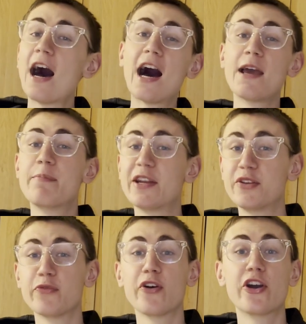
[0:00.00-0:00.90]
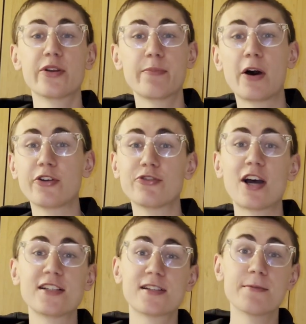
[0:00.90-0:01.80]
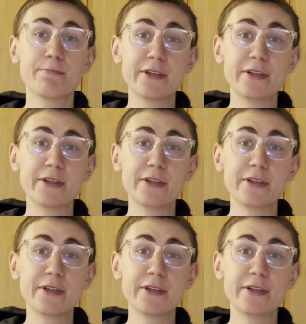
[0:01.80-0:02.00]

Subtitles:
I bet you've heard about rice and